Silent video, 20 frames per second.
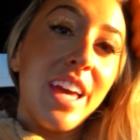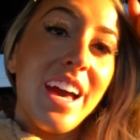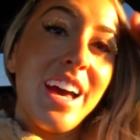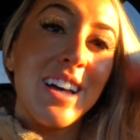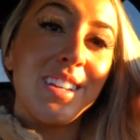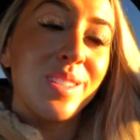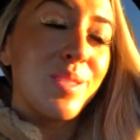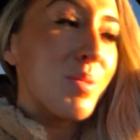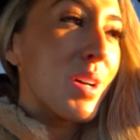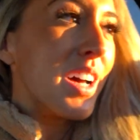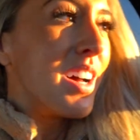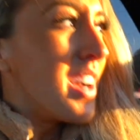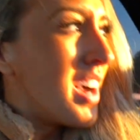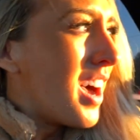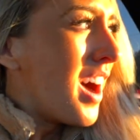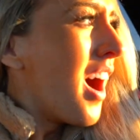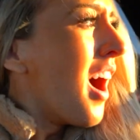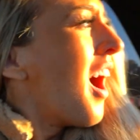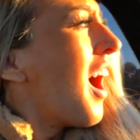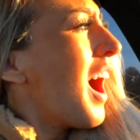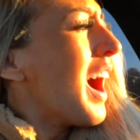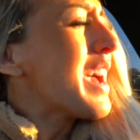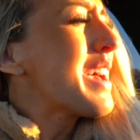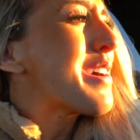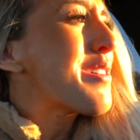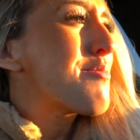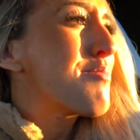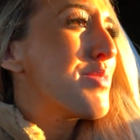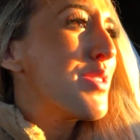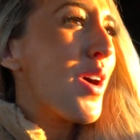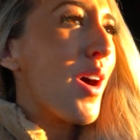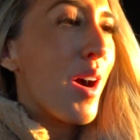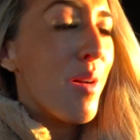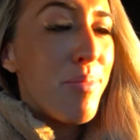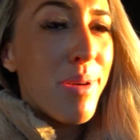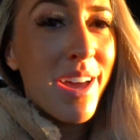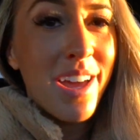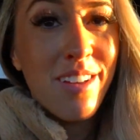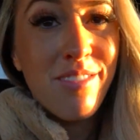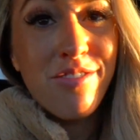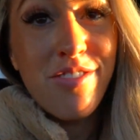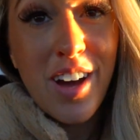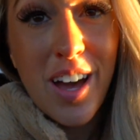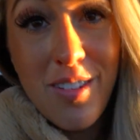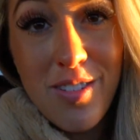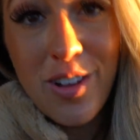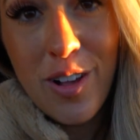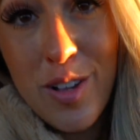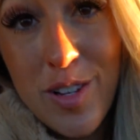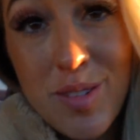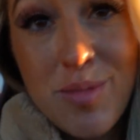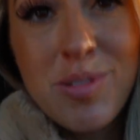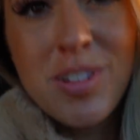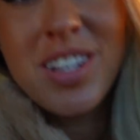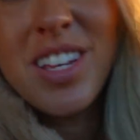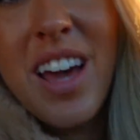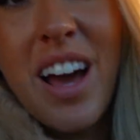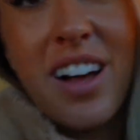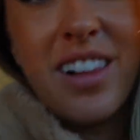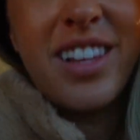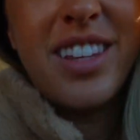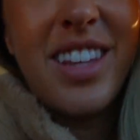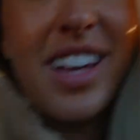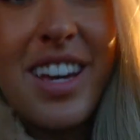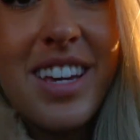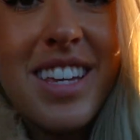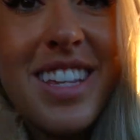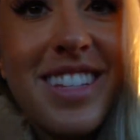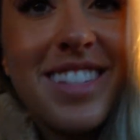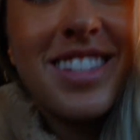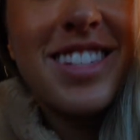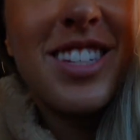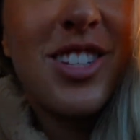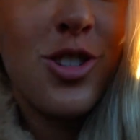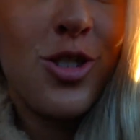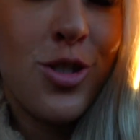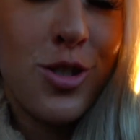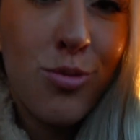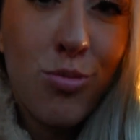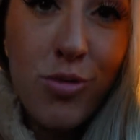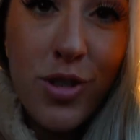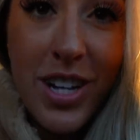gas, but I am not paying five dollars per gallon. That is just